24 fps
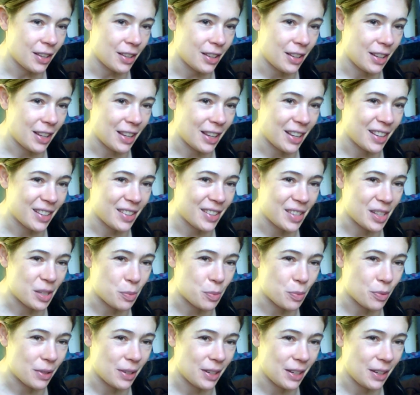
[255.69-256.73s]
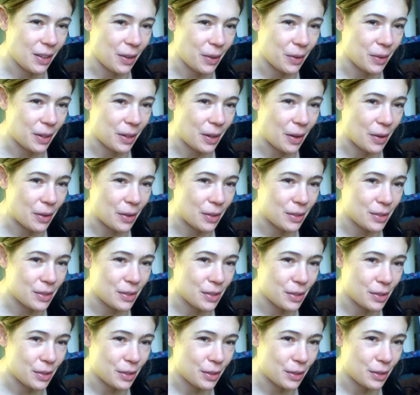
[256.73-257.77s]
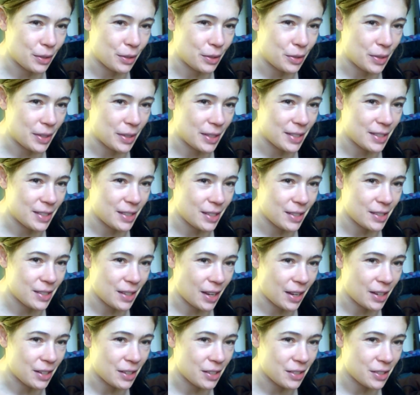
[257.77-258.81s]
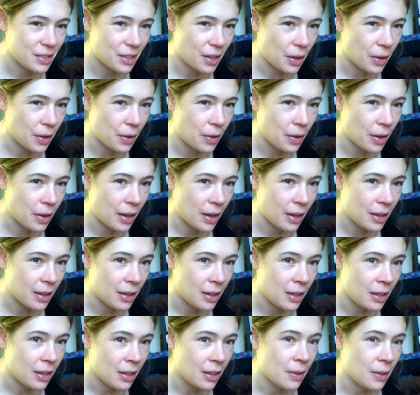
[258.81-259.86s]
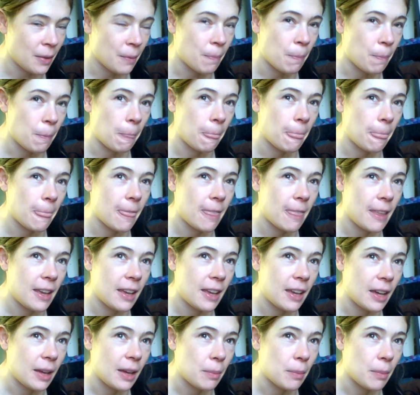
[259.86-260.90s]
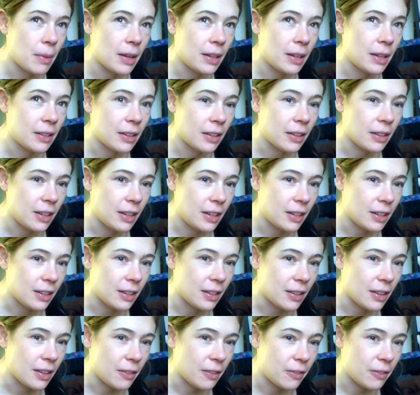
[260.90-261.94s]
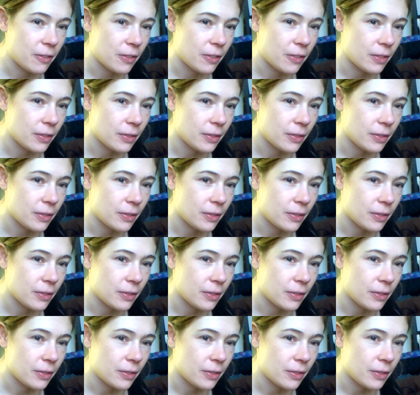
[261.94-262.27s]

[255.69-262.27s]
like desperately holding on to the nutrients inside. So I think I might not eat enough,